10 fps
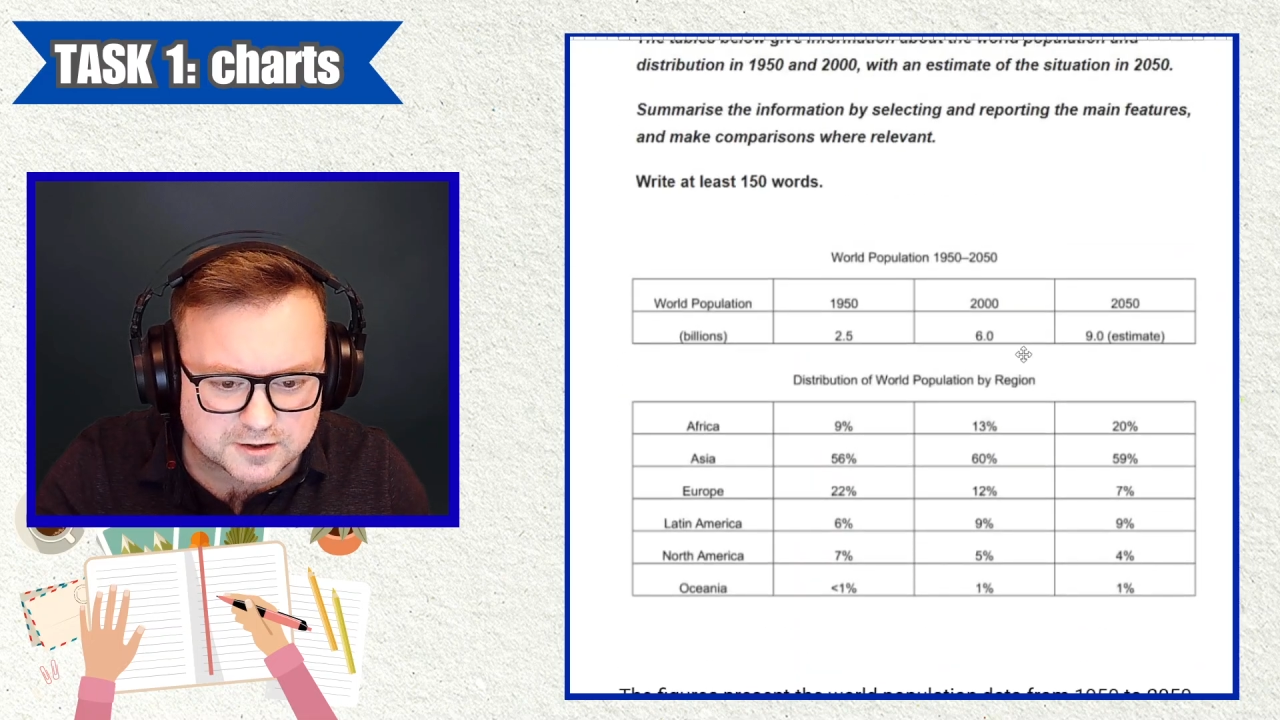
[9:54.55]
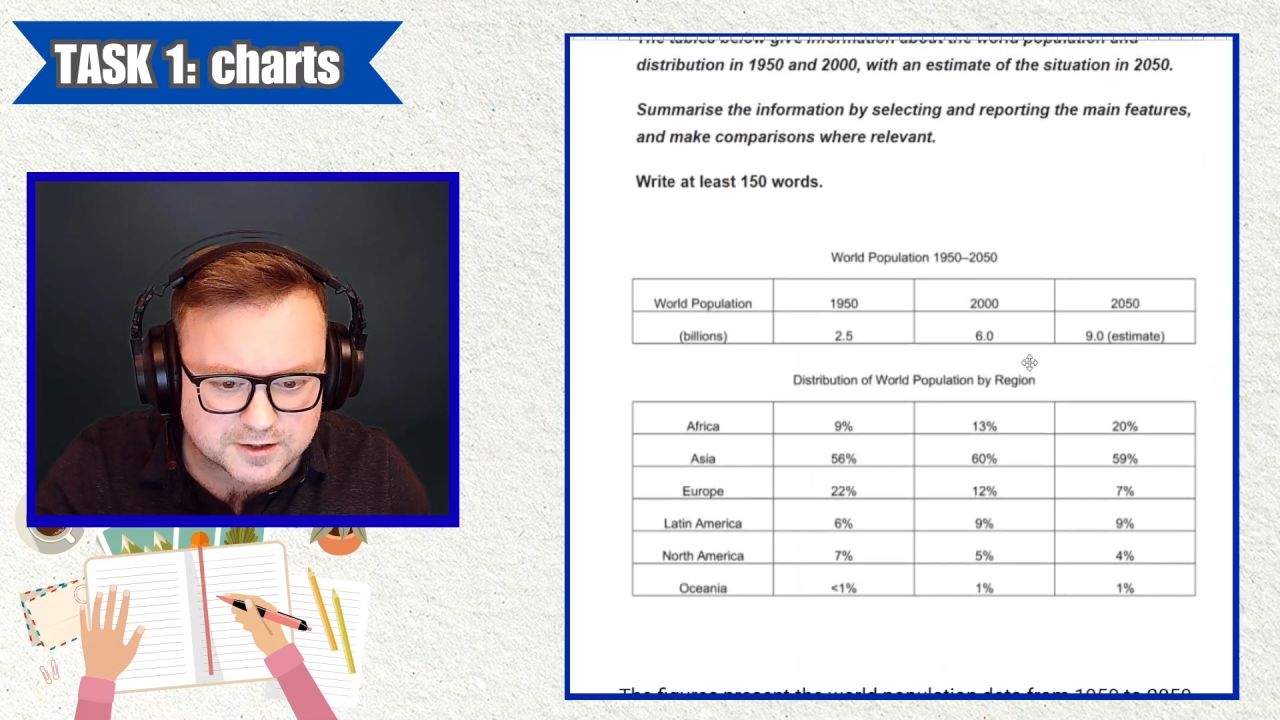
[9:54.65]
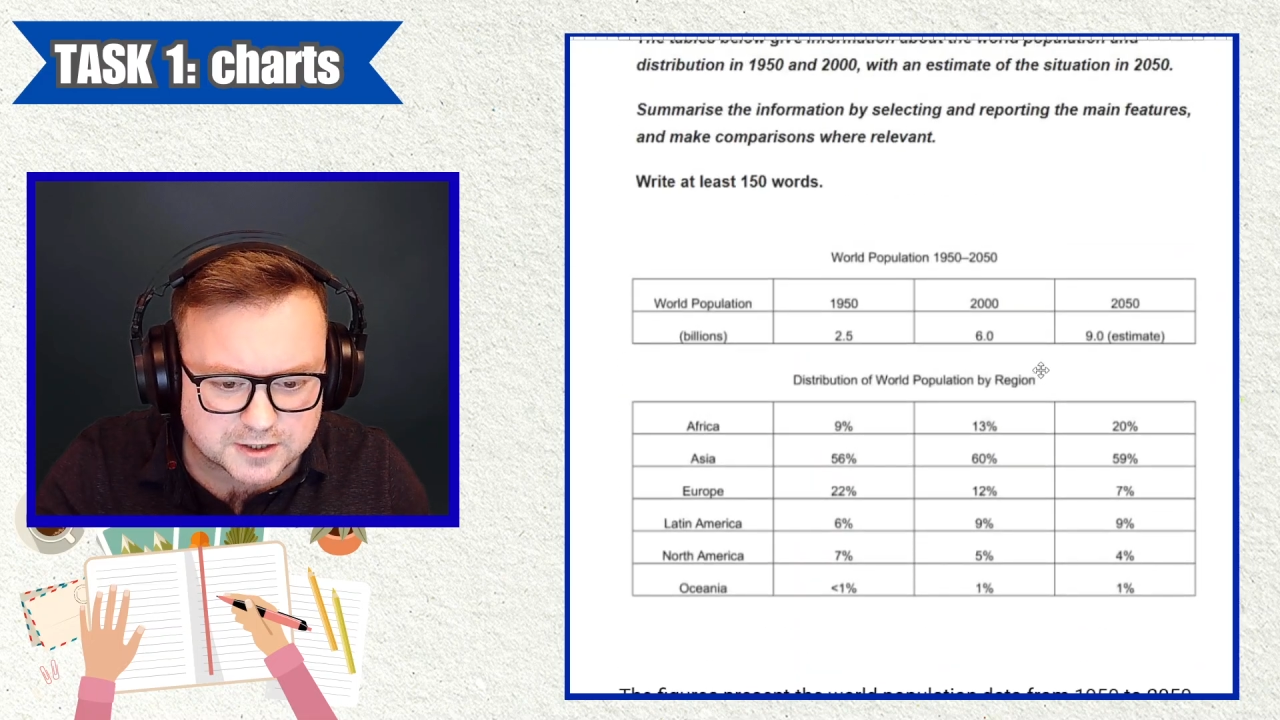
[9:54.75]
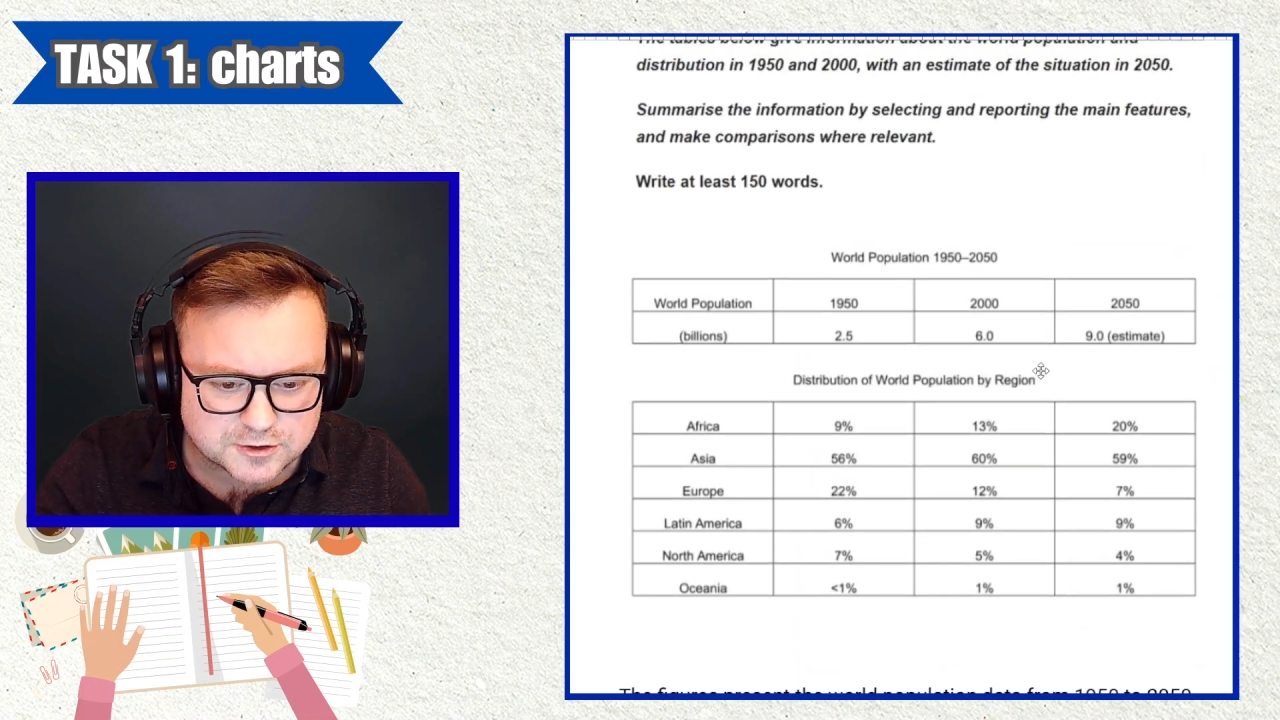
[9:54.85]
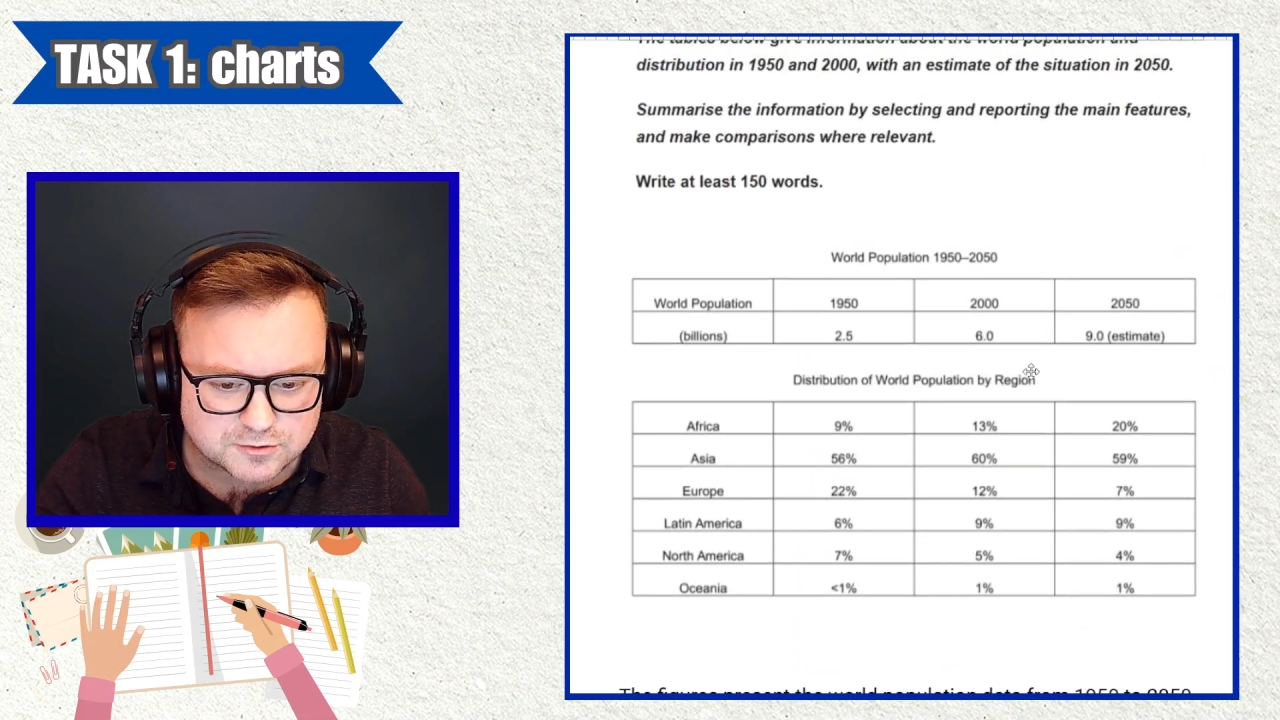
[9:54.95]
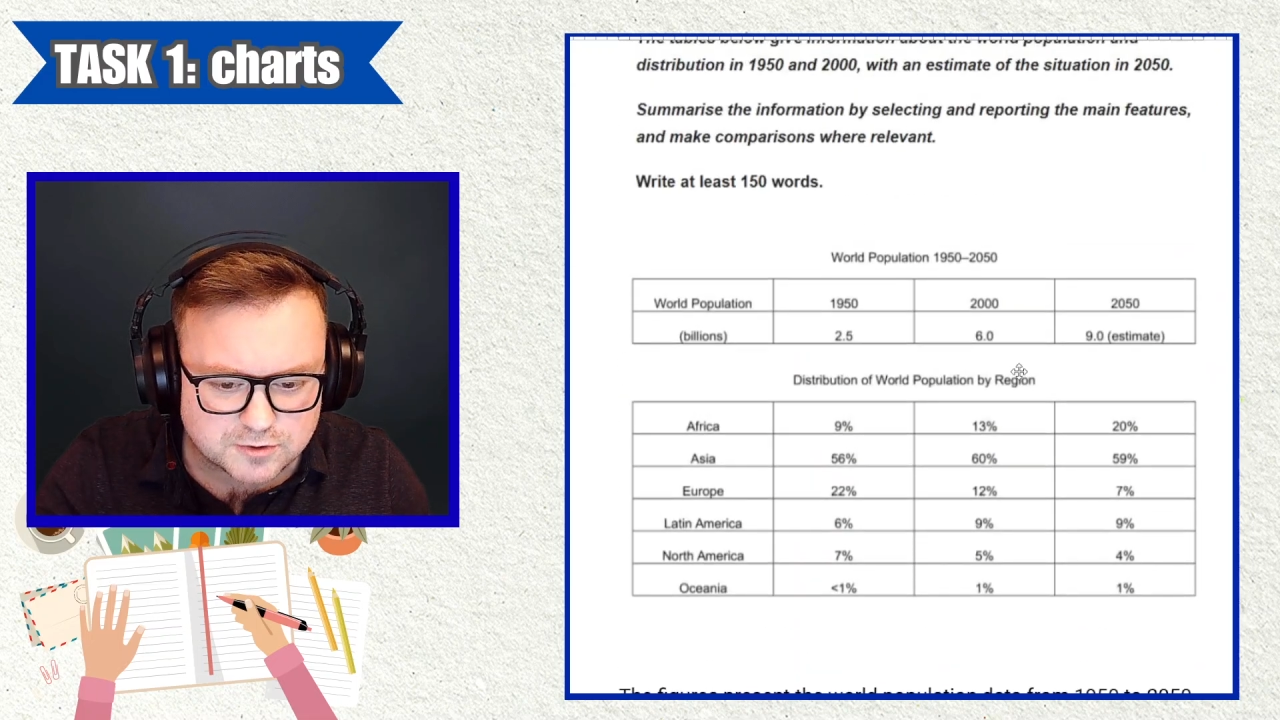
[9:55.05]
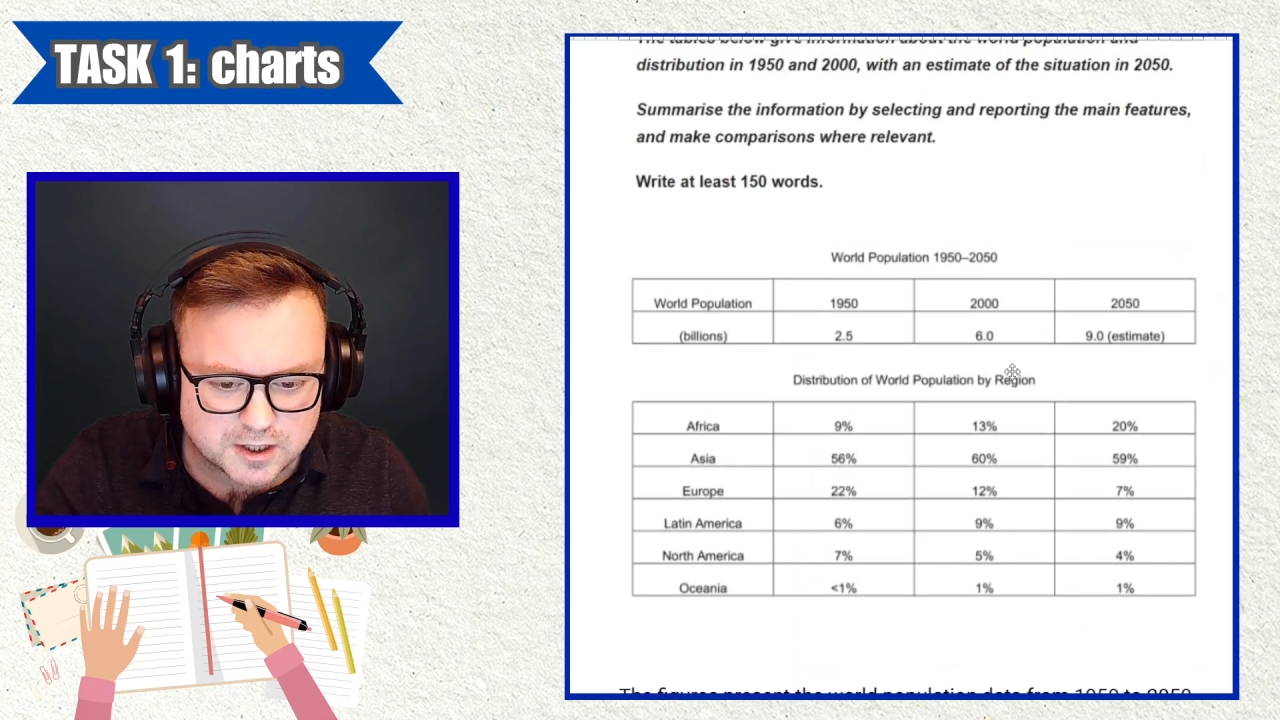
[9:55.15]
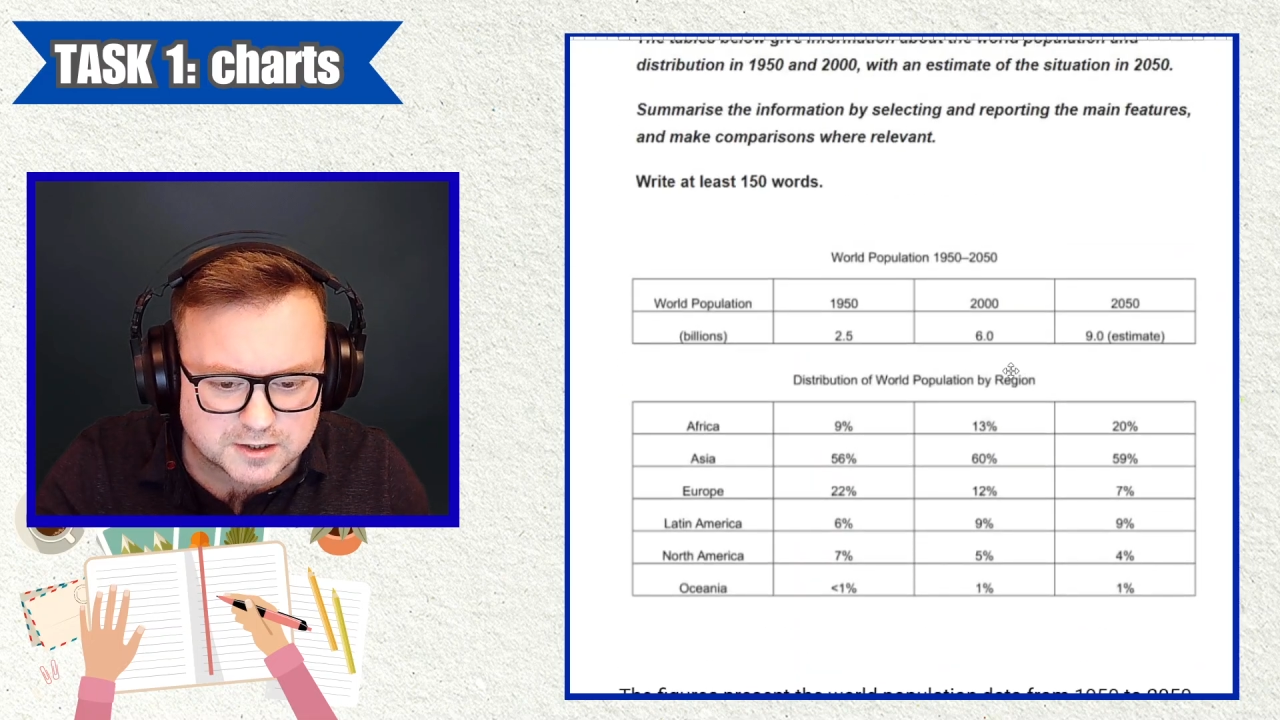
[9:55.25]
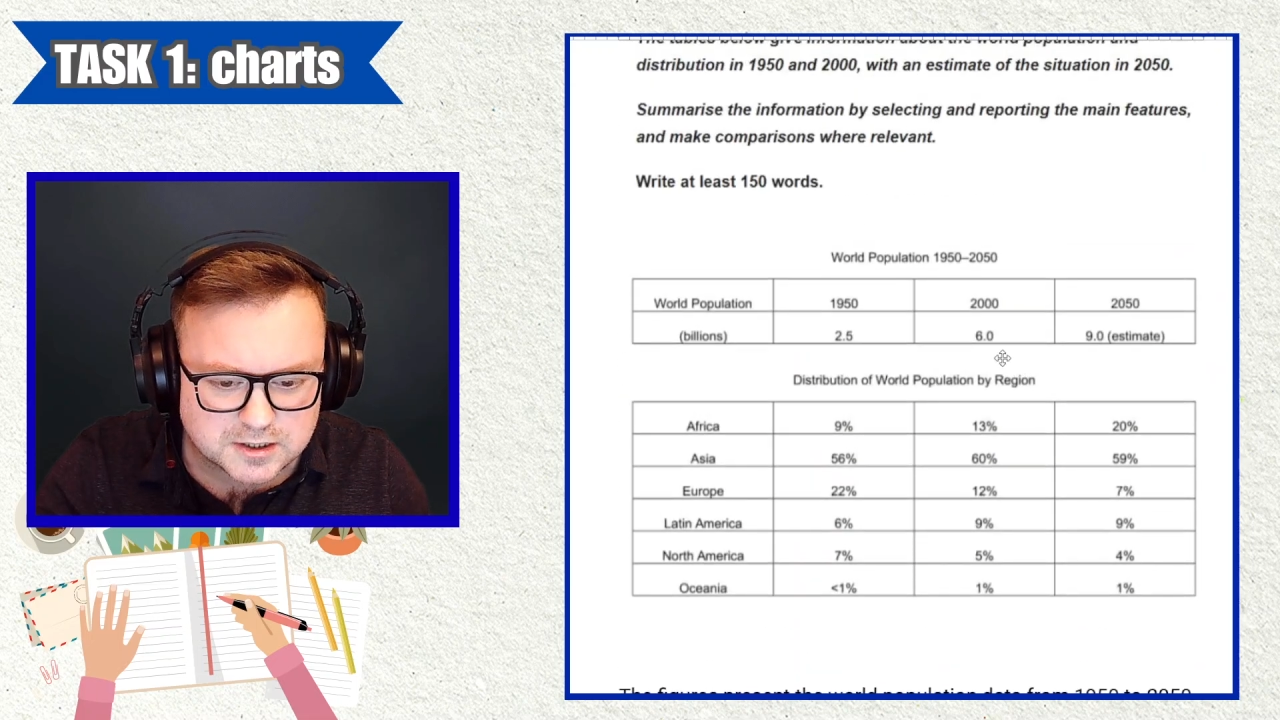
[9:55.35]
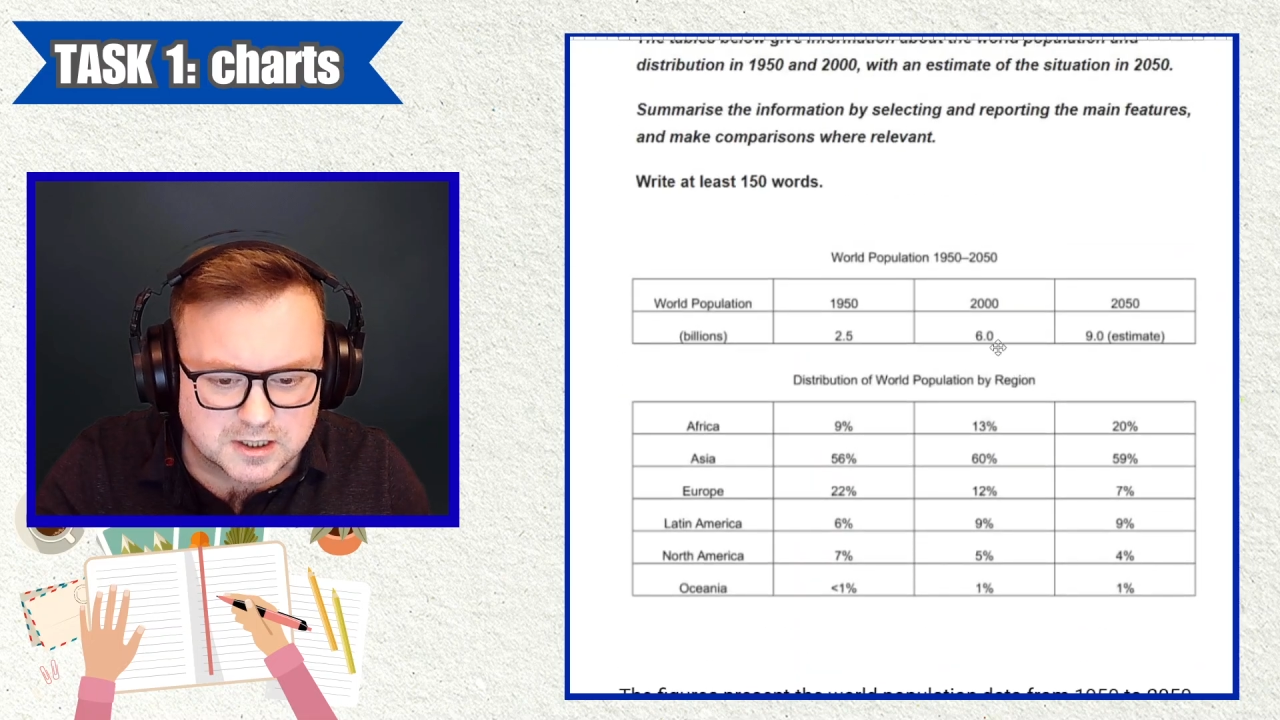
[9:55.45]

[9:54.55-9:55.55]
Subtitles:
that that's right.